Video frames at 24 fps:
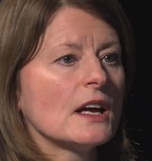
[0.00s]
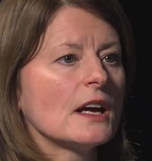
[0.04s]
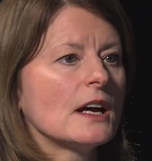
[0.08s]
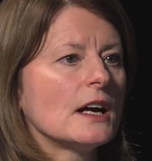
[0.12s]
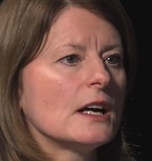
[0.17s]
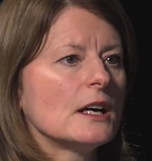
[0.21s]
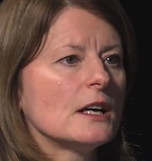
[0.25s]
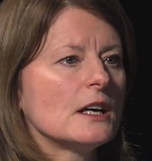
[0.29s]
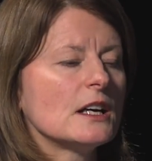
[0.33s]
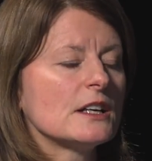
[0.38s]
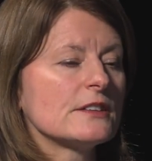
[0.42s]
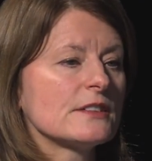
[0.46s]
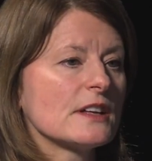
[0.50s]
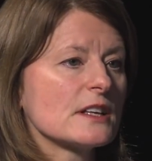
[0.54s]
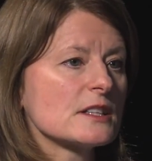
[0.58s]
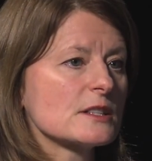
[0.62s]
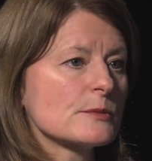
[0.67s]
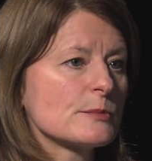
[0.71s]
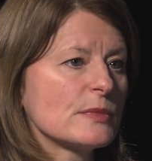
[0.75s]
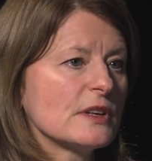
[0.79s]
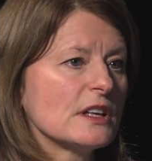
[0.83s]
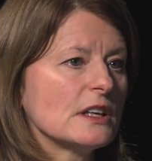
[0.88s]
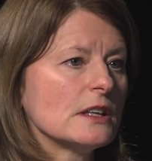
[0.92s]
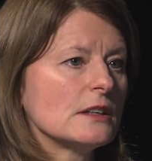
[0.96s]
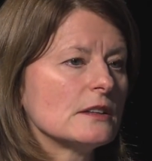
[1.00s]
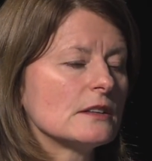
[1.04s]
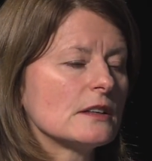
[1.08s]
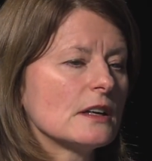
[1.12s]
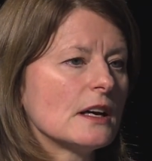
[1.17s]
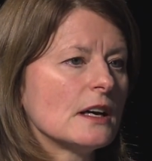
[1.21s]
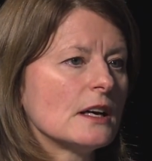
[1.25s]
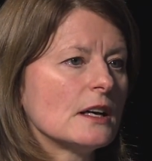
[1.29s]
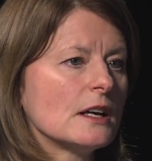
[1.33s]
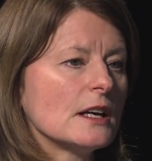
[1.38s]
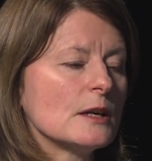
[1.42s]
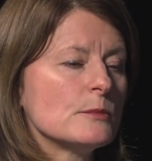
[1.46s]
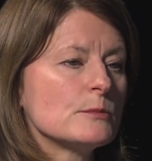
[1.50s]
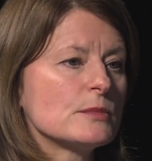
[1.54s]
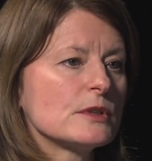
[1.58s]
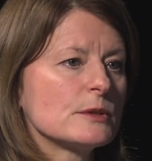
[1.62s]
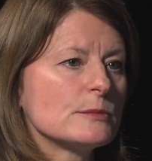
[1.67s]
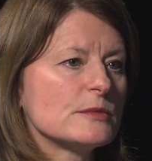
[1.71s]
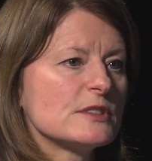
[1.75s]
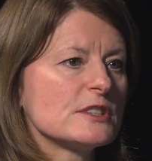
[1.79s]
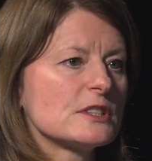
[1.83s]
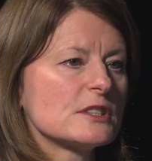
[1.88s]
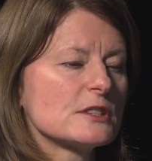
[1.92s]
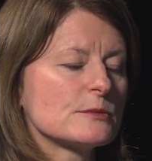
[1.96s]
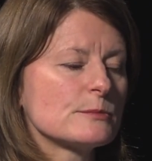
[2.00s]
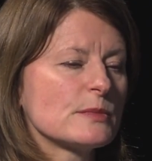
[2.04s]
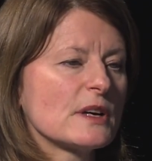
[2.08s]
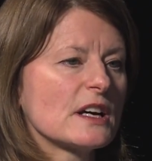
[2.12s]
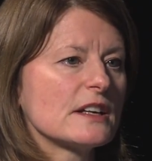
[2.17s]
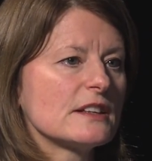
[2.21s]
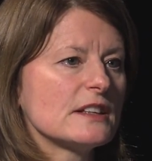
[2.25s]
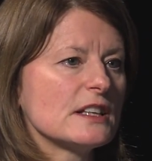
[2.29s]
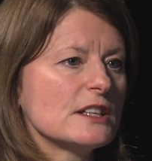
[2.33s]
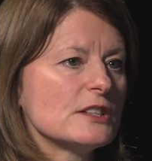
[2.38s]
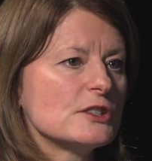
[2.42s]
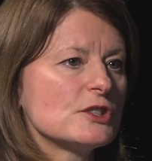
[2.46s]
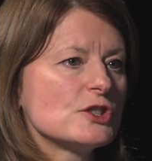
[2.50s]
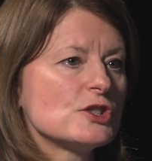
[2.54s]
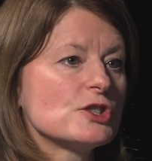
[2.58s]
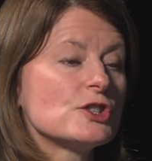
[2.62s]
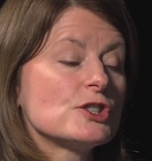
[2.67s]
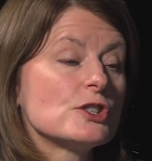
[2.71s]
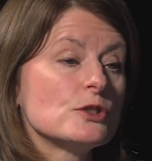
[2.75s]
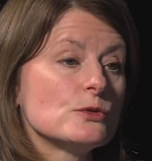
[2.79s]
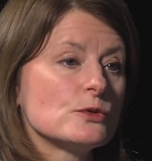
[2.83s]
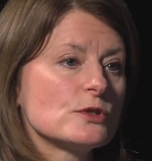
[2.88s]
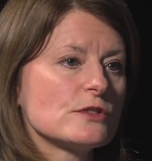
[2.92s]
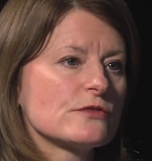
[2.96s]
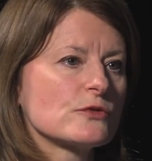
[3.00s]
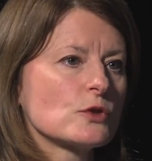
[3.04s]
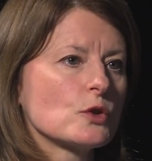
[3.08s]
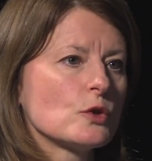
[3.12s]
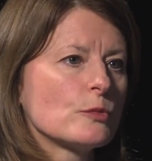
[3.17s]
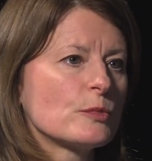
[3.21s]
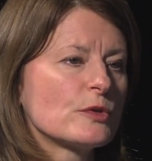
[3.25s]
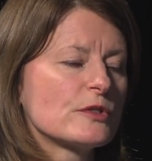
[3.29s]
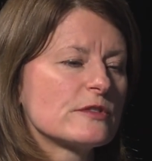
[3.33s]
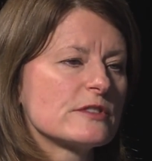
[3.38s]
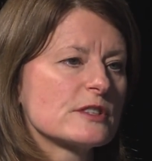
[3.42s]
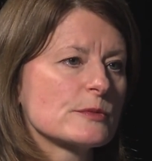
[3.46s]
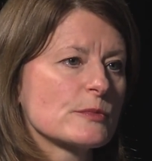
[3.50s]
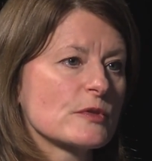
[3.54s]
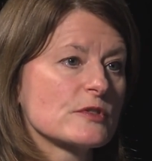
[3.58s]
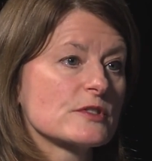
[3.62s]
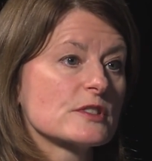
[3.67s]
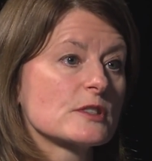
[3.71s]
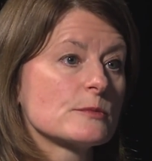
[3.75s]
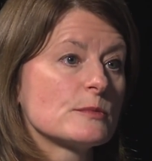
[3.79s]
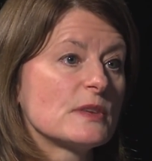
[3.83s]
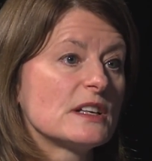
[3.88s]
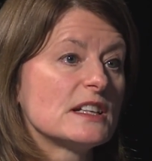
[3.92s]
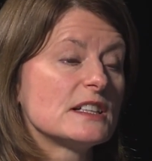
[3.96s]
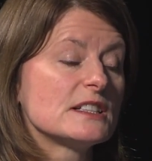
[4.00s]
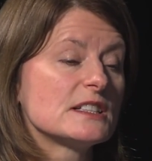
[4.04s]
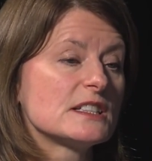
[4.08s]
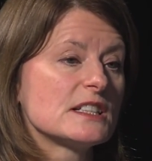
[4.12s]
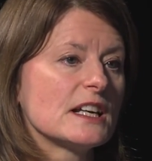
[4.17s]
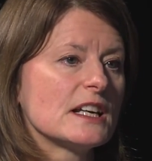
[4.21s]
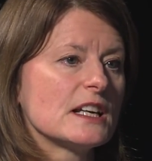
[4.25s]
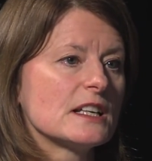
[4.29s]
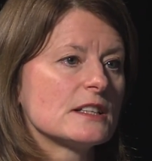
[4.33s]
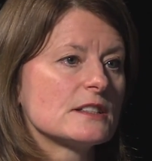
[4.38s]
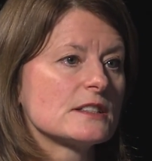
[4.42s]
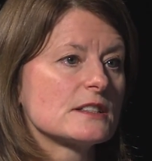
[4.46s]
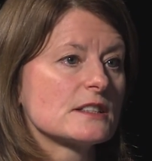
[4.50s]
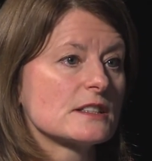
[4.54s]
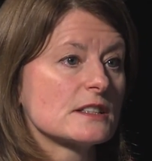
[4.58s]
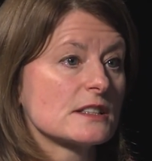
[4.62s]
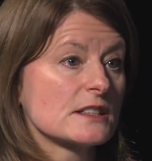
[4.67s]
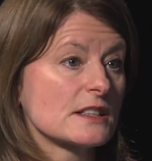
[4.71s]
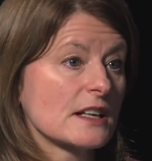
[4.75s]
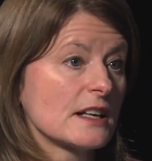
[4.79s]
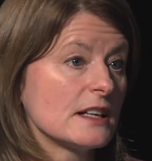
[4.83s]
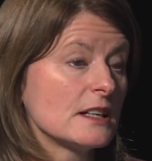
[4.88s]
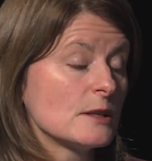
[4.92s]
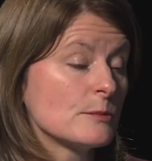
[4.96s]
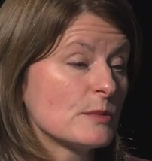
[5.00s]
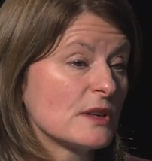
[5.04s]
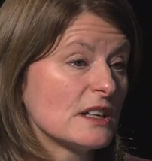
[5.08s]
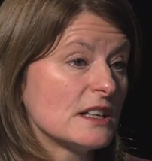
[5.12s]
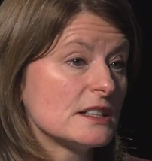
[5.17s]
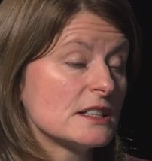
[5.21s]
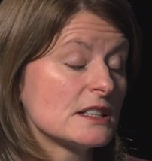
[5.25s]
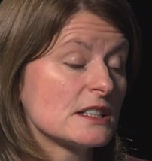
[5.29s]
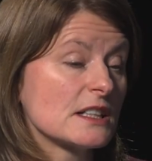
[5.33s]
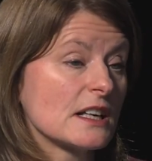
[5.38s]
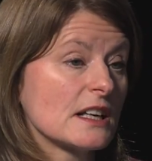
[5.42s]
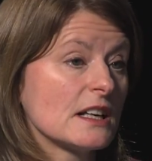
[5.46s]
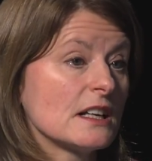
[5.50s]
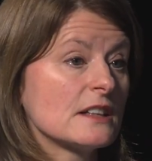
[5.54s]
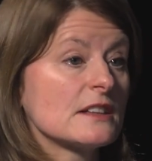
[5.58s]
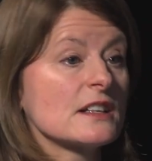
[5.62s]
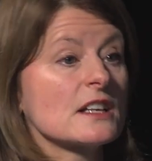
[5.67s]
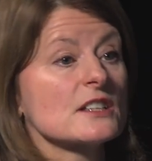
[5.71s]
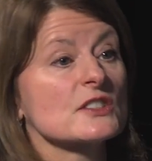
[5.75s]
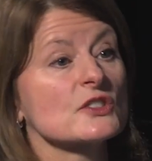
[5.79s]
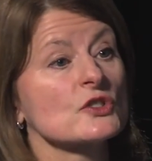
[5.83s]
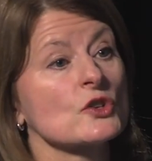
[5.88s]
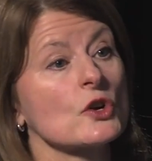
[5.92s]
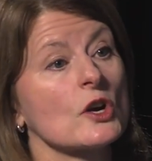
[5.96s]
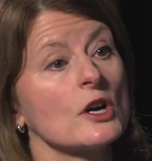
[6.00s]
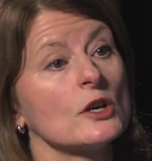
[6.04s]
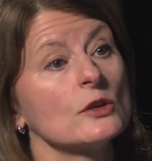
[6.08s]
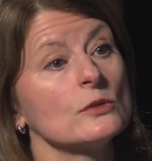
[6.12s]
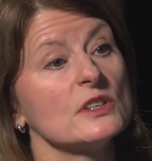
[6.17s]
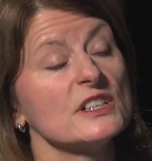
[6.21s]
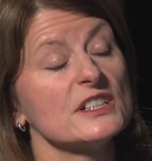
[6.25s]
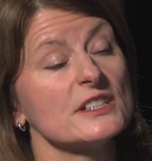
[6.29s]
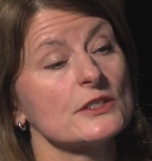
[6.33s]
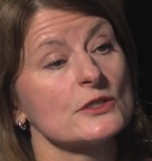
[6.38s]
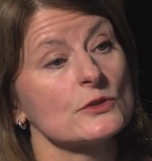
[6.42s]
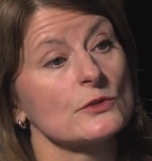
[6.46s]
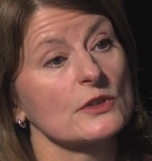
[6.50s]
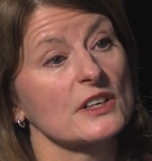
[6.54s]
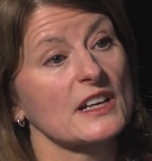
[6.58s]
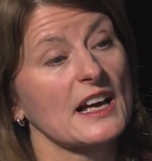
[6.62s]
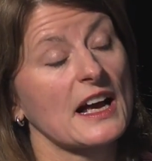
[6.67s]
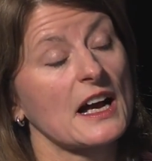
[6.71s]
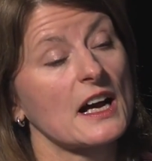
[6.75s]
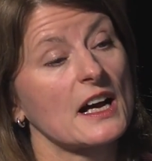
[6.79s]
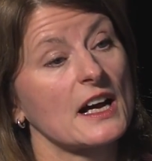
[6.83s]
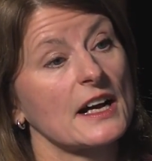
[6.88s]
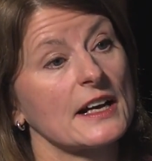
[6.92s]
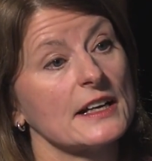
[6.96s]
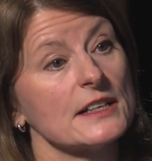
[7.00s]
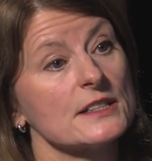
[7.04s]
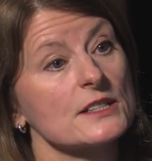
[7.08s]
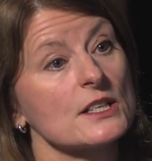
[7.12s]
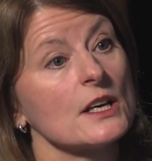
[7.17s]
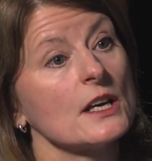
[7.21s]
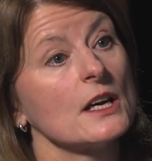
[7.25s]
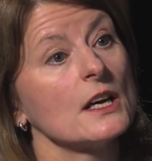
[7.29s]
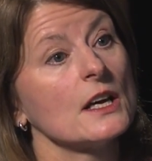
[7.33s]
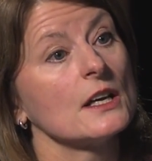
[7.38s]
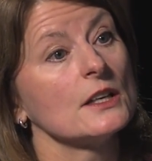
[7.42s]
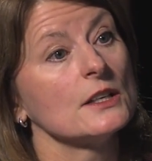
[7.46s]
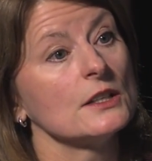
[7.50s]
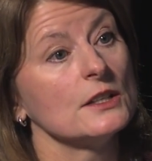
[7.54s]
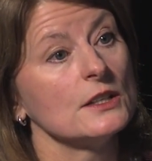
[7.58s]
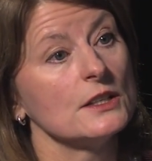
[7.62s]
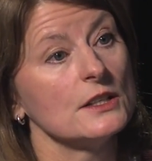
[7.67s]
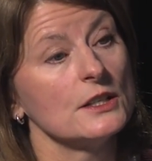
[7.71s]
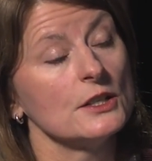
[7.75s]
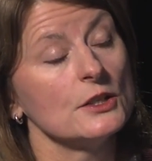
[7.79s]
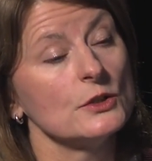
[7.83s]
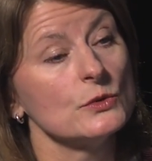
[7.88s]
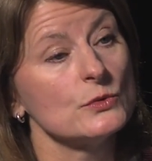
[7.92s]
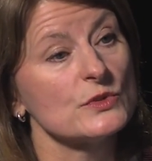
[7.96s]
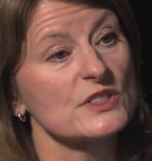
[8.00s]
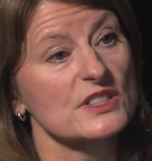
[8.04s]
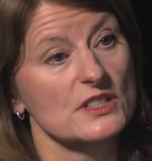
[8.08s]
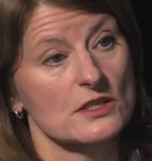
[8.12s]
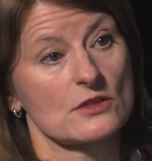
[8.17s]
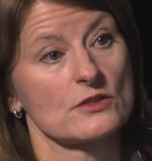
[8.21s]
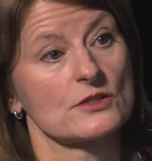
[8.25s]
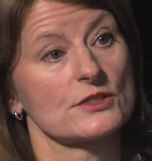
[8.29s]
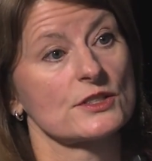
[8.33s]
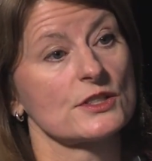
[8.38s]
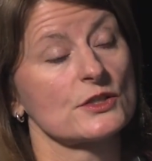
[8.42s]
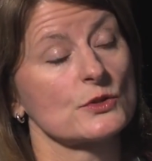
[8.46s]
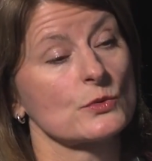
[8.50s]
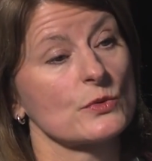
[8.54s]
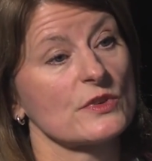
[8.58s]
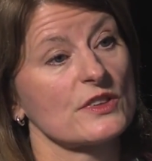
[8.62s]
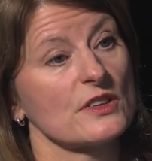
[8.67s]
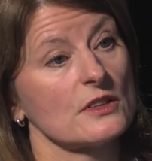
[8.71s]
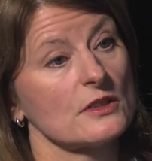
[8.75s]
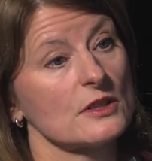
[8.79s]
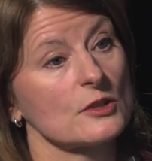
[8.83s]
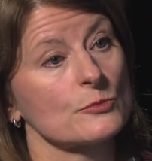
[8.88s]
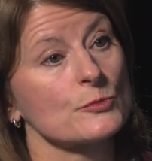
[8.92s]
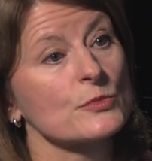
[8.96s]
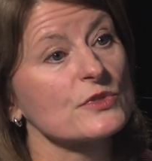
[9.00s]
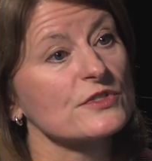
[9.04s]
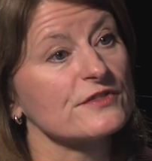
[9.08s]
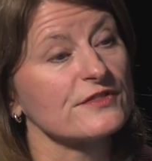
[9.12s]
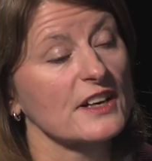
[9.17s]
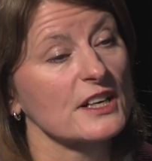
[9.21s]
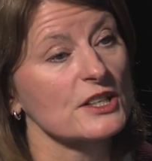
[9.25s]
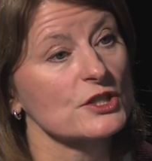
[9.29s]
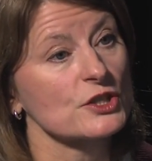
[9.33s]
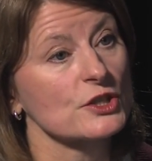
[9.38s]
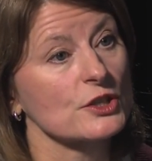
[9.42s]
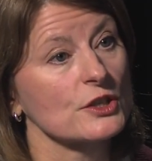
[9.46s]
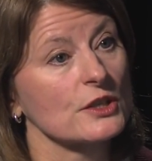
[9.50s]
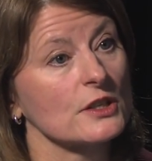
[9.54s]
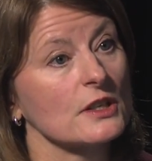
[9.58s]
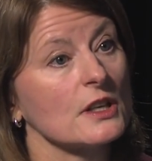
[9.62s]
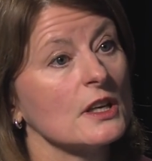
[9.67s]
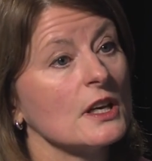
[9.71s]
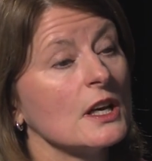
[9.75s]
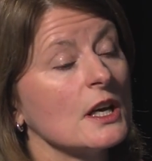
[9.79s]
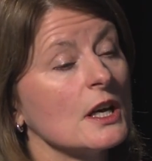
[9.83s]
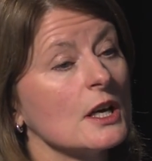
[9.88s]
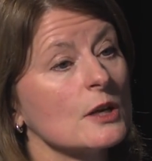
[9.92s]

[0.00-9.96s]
and that's been implemented by the Institute of Corporate Responsibility and Sustainability, and that's not only to guide new starters within the profession,